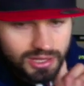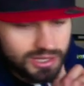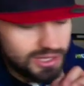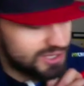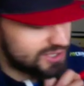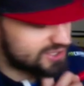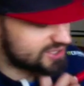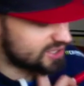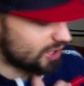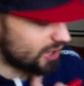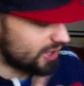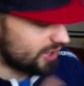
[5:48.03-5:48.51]

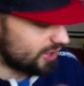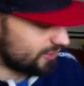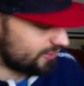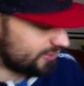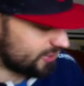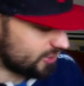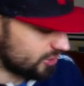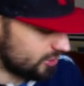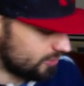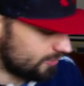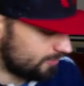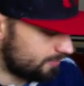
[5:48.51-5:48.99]
Starting off, you're
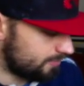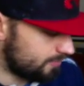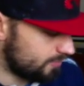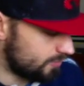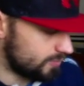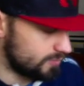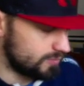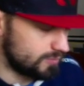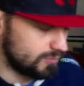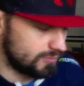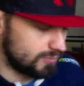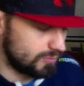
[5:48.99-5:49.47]
going to
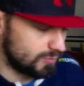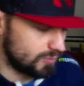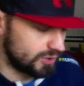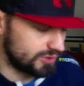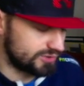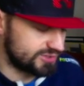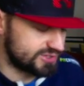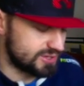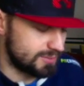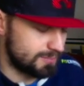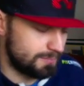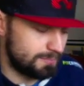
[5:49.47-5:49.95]

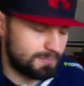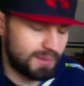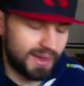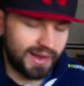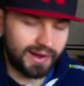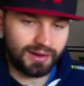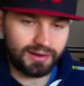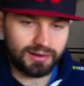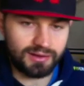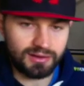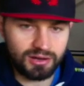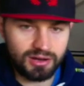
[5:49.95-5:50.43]
want to
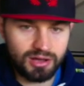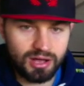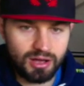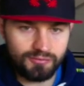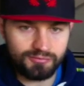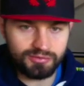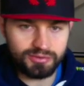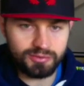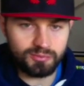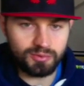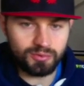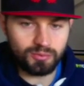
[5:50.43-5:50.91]
bank a
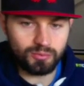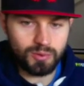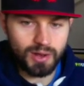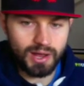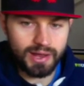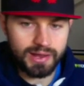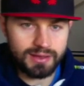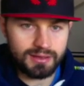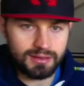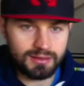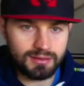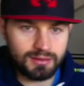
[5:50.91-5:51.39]
comfortable
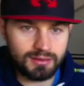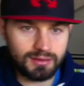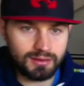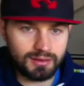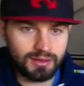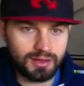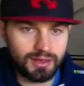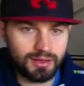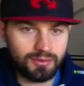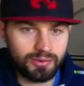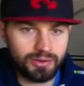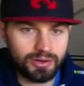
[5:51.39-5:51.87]
weight.
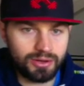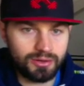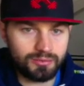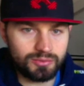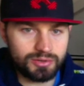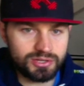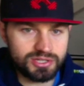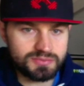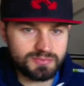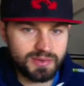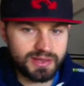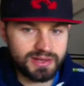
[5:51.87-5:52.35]
Okay, we don't want
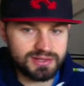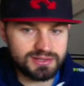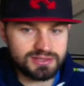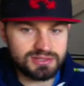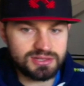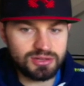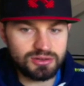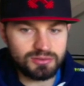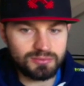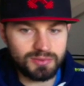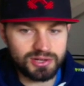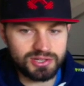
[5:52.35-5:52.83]
to spend
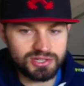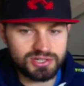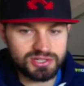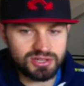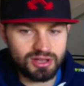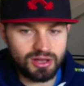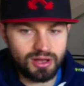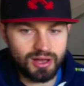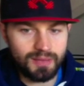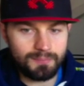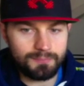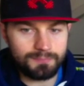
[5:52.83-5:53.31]
too much
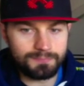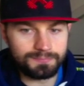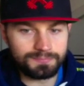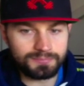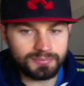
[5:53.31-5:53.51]
time